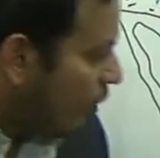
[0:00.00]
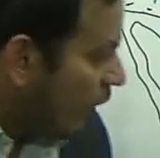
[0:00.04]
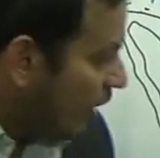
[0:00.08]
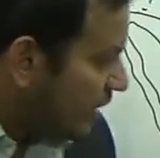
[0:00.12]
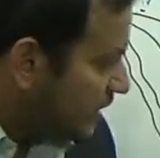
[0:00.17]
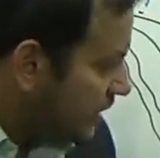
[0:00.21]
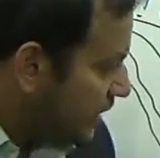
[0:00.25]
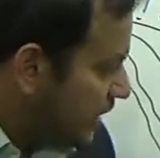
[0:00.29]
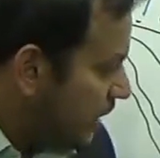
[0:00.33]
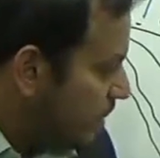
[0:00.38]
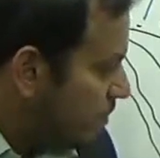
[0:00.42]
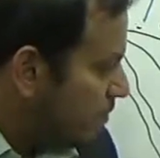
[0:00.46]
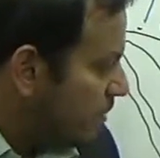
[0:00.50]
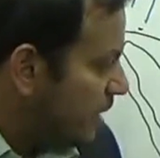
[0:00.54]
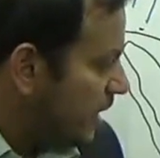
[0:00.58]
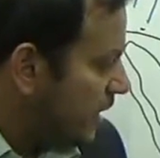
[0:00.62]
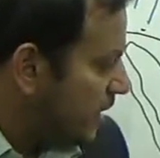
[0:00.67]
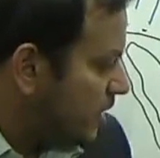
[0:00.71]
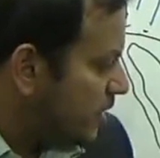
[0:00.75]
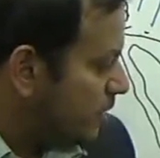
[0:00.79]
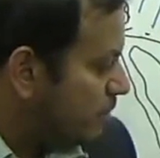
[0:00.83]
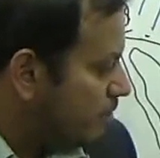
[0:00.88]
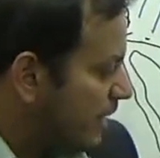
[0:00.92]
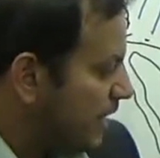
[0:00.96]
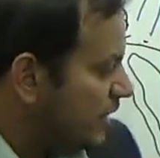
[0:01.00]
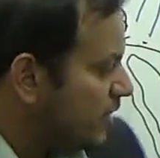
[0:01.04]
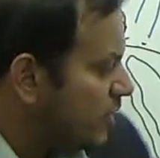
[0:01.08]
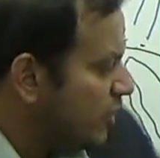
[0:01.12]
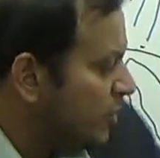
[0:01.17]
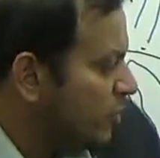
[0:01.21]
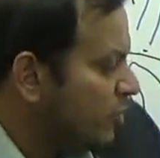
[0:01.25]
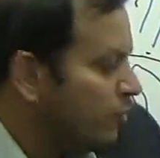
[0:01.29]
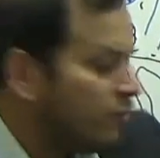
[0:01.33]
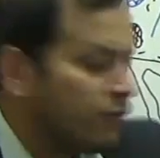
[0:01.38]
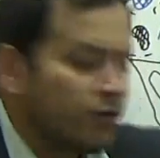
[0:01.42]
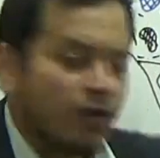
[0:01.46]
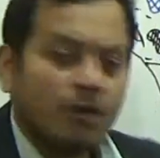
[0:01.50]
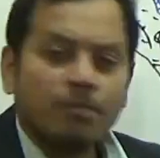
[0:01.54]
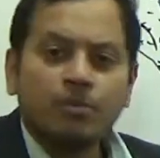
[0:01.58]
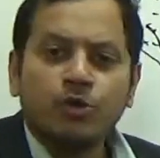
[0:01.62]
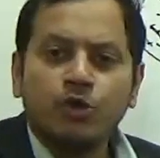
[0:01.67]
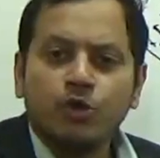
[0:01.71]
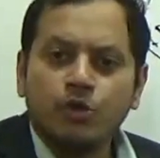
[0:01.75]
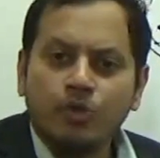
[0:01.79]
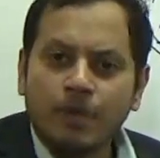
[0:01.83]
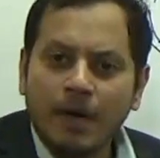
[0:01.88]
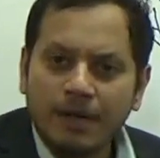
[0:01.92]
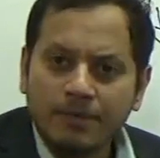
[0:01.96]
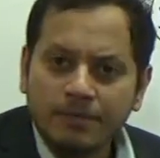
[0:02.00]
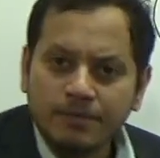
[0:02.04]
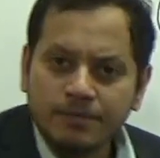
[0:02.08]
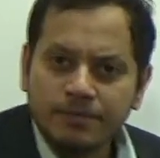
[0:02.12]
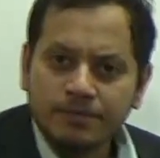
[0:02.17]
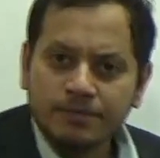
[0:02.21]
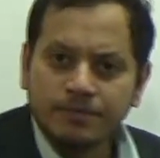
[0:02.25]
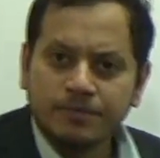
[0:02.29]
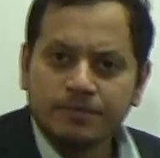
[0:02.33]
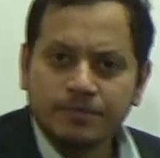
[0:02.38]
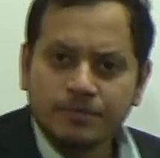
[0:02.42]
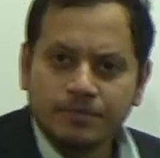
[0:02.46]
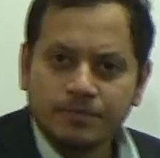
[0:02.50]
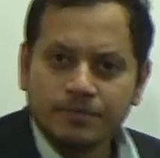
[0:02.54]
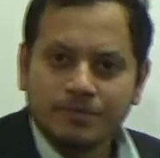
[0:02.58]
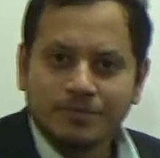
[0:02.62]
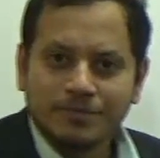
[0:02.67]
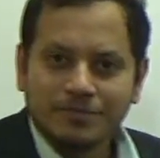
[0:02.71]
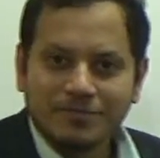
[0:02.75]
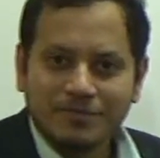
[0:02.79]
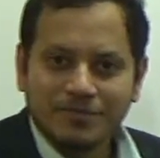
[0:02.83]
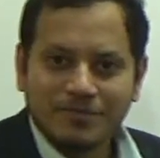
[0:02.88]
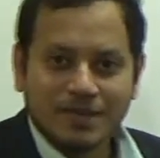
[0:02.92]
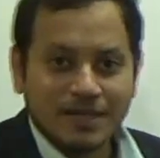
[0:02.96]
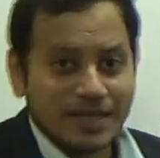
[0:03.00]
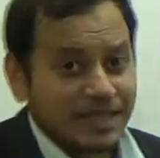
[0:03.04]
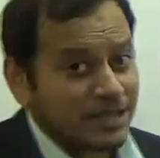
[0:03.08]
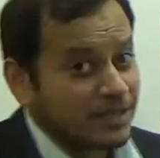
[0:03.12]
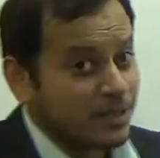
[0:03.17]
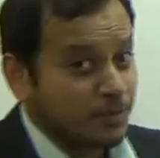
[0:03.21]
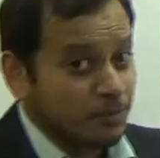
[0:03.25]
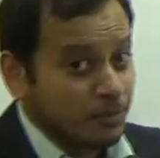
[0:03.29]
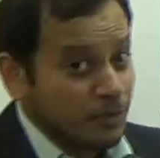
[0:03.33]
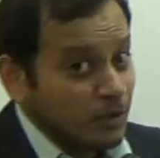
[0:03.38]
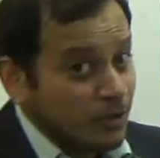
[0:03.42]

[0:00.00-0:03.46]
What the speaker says: what separates Mexico from Cuba? There is